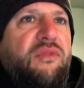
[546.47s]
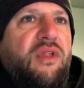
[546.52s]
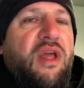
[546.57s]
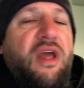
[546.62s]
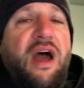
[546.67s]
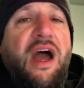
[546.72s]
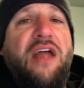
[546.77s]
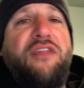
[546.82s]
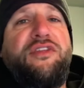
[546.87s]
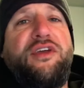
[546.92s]

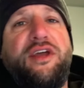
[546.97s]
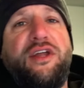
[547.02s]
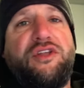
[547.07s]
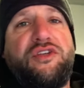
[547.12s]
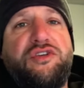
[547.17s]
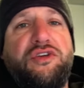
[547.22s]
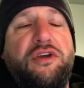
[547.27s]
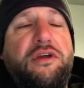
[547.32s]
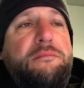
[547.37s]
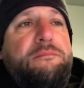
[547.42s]
I think it
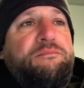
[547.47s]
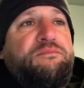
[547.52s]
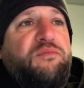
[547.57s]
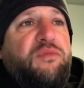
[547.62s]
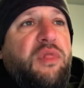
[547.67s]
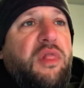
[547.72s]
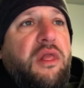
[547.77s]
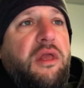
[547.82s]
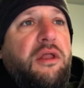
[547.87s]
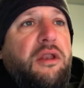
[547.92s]
should.
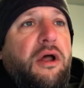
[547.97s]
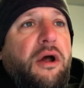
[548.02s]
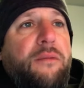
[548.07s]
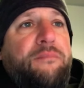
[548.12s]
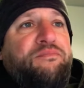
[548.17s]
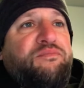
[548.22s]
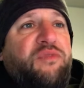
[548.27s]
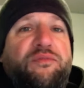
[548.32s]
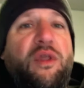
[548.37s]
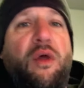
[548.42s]
You know.
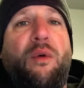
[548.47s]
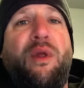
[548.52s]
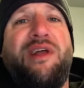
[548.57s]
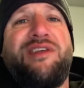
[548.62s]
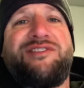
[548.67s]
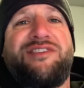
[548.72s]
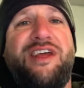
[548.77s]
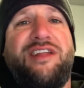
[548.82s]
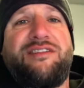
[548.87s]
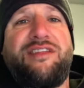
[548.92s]
I want
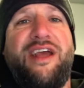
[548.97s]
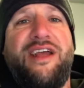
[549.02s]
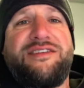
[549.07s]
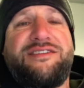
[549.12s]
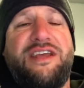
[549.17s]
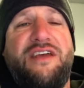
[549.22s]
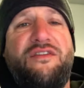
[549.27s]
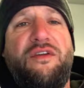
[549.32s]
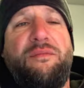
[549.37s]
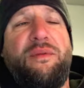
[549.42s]
to say thanks
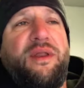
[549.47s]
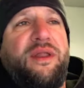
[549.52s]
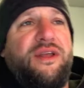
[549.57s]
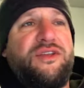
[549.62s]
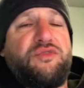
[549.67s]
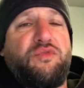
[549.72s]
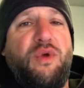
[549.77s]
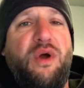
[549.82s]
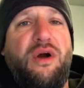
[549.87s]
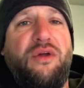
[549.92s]
to everybody
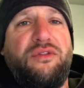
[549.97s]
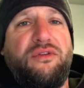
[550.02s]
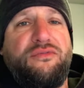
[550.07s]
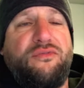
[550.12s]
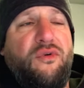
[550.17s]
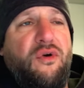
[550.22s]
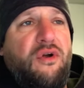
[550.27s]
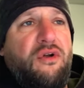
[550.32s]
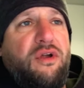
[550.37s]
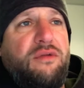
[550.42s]
as well on the
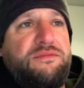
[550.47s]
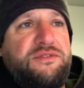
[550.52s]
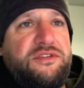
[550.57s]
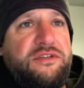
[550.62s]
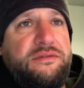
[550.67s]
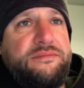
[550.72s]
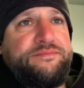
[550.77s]
forums.